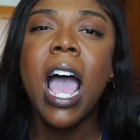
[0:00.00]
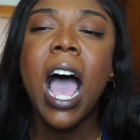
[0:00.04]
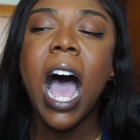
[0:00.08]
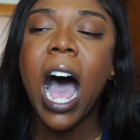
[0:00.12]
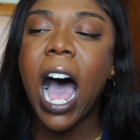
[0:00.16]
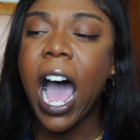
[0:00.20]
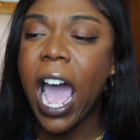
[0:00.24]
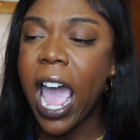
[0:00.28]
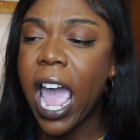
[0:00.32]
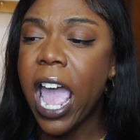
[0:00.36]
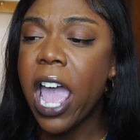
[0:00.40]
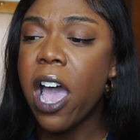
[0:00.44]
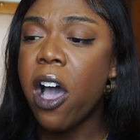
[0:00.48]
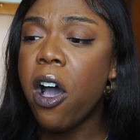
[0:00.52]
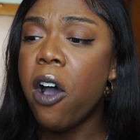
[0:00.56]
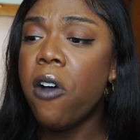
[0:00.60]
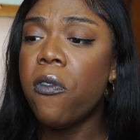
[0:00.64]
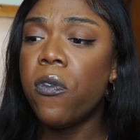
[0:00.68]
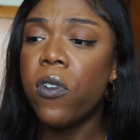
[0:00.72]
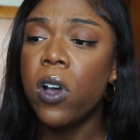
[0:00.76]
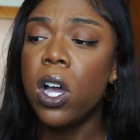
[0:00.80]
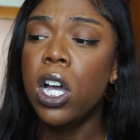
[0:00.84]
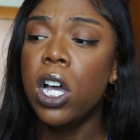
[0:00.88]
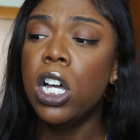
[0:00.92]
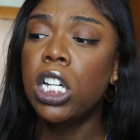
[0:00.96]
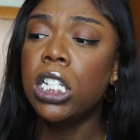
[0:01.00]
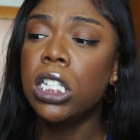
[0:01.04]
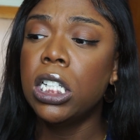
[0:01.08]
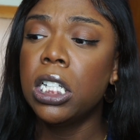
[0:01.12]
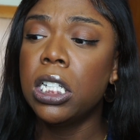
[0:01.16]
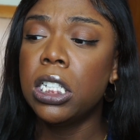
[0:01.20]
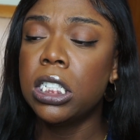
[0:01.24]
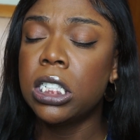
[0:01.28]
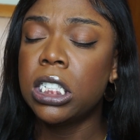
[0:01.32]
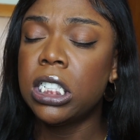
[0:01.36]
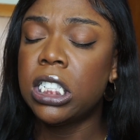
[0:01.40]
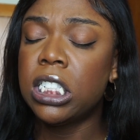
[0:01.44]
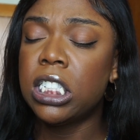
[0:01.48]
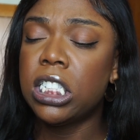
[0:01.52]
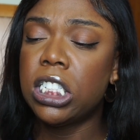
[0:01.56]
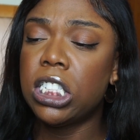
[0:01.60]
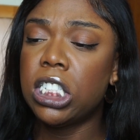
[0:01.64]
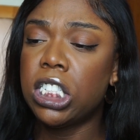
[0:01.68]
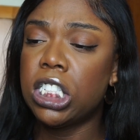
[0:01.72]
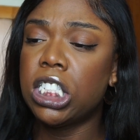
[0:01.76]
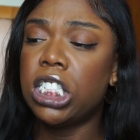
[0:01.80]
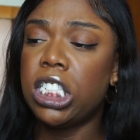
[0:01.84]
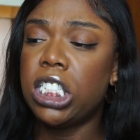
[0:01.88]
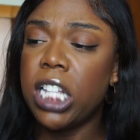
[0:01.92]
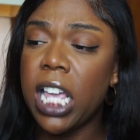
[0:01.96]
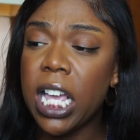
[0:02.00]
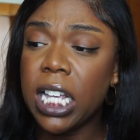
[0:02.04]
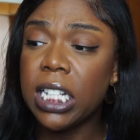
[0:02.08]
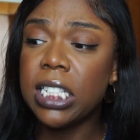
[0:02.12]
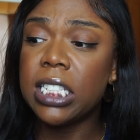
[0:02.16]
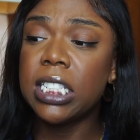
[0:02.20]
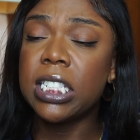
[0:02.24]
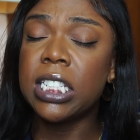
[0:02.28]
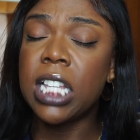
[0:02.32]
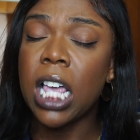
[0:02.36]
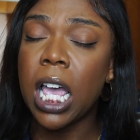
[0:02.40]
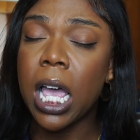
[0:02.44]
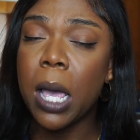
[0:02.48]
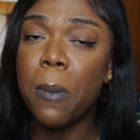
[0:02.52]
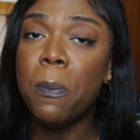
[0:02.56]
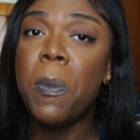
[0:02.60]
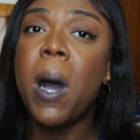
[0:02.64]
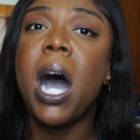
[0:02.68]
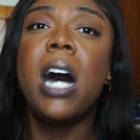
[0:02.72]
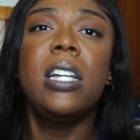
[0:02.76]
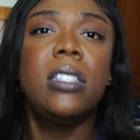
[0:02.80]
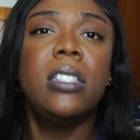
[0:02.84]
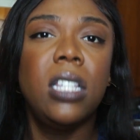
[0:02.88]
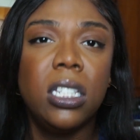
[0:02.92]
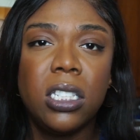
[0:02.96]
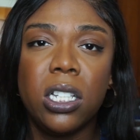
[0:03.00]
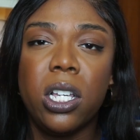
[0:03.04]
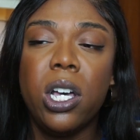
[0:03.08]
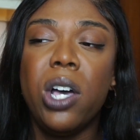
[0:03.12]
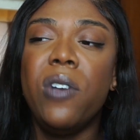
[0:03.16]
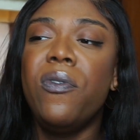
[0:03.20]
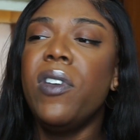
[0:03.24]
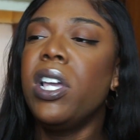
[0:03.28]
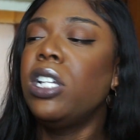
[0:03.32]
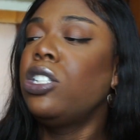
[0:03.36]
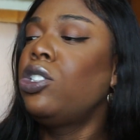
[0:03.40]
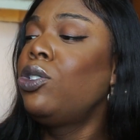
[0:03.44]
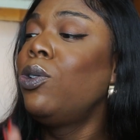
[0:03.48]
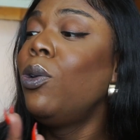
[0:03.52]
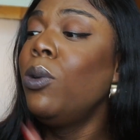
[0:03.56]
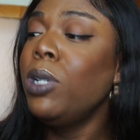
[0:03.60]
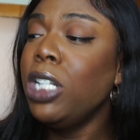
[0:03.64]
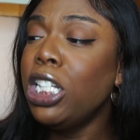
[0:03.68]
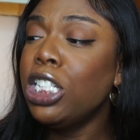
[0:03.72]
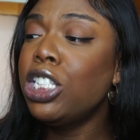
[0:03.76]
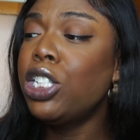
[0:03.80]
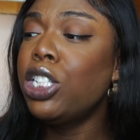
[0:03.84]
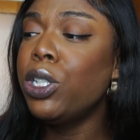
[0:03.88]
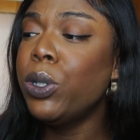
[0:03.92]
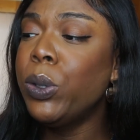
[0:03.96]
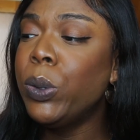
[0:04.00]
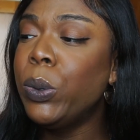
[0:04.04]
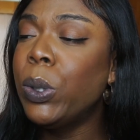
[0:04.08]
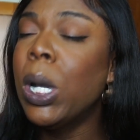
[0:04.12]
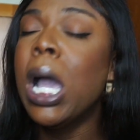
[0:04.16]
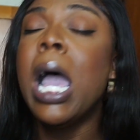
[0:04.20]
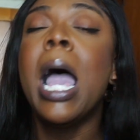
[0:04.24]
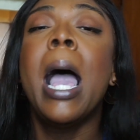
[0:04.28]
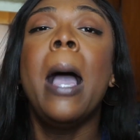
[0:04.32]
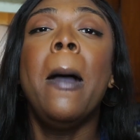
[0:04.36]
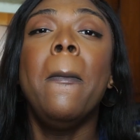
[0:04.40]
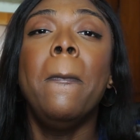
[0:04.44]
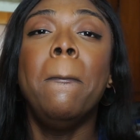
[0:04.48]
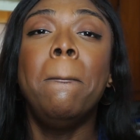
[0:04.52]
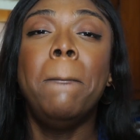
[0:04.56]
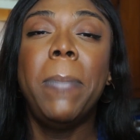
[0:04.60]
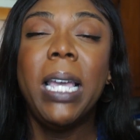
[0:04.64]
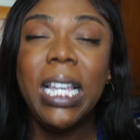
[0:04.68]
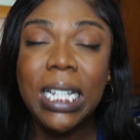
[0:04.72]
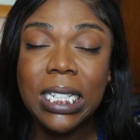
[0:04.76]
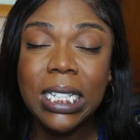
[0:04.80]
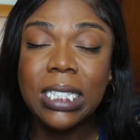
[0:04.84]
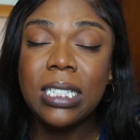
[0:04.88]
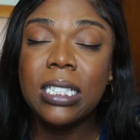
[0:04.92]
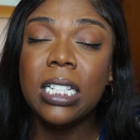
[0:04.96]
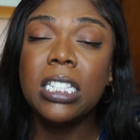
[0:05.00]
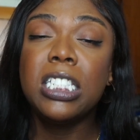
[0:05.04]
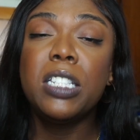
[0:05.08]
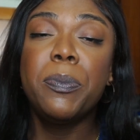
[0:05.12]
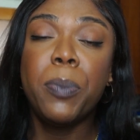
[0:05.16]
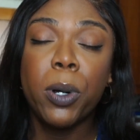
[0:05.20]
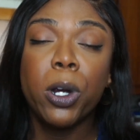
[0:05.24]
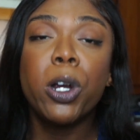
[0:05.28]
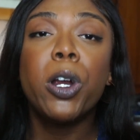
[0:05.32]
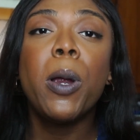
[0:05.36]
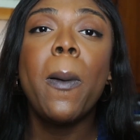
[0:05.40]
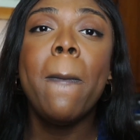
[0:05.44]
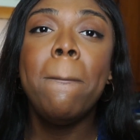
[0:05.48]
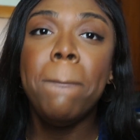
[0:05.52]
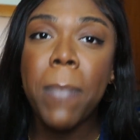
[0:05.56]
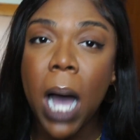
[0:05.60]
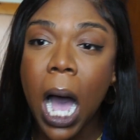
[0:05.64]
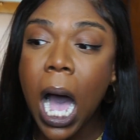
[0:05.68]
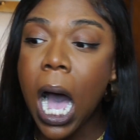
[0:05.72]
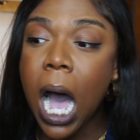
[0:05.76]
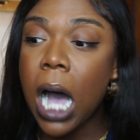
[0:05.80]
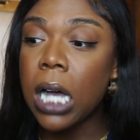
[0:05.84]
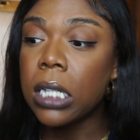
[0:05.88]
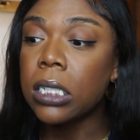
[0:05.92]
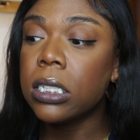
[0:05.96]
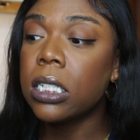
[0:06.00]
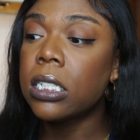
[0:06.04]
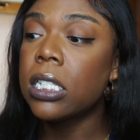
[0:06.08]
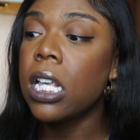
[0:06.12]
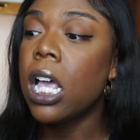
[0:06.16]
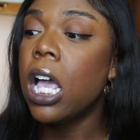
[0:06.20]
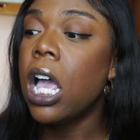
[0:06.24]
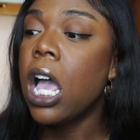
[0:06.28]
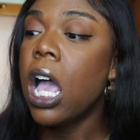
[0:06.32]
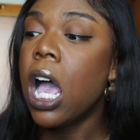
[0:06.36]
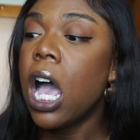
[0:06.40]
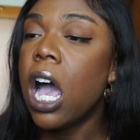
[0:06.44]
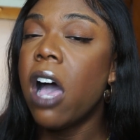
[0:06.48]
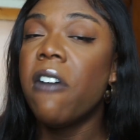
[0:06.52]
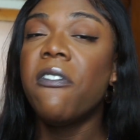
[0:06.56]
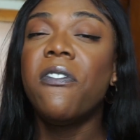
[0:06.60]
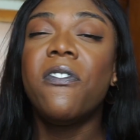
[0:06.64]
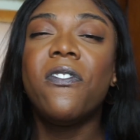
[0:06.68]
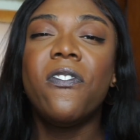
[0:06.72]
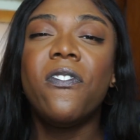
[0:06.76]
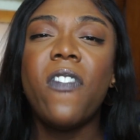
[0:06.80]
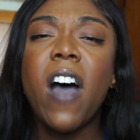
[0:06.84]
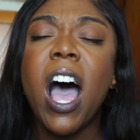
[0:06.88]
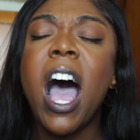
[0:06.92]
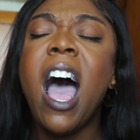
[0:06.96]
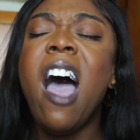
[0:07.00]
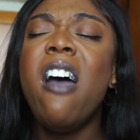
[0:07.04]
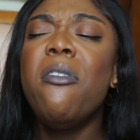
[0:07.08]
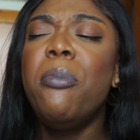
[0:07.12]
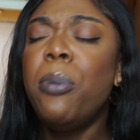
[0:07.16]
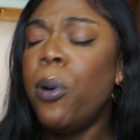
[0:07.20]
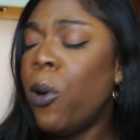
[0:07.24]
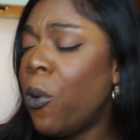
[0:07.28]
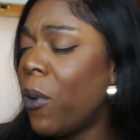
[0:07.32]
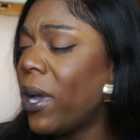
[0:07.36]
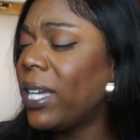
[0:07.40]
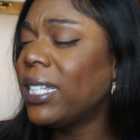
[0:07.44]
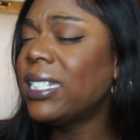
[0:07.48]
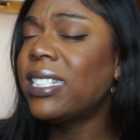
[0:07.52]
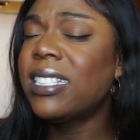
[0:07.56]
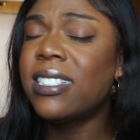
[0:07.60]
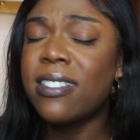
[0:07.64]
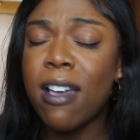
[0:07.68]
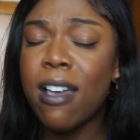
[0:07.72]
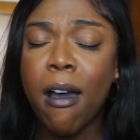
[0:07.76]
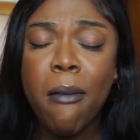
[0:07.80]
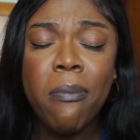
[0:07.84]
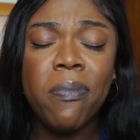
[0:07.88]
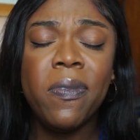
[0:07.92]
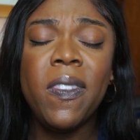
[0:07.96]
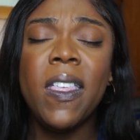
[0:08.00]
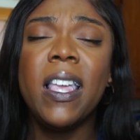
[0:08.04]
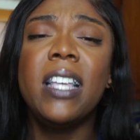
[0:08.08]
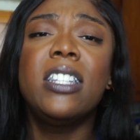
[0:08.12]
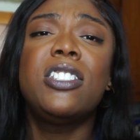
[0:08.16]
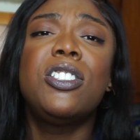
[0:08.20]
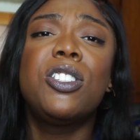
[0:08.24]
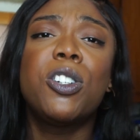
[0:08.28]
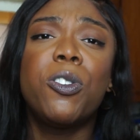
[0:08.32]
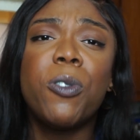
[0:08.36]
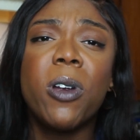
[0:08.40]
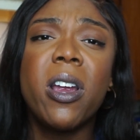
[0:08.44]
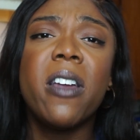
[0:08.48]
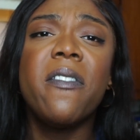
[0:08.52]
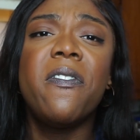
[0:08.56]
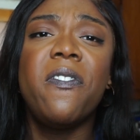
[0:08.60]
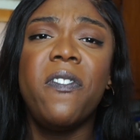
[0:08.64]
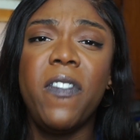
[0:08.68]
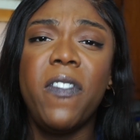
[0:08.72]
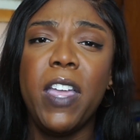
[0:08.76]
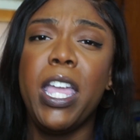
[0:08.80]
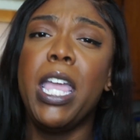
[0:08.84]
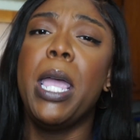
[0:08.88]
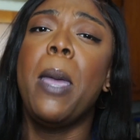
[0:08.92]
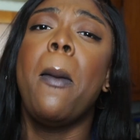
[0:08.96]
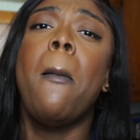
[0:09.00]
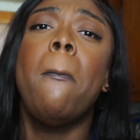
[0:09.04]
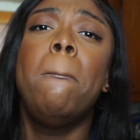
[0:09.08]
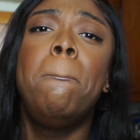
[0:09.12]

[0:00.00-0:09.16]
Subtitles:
I have 6 boxes of it, 22 pieces per box, 5 point something square feet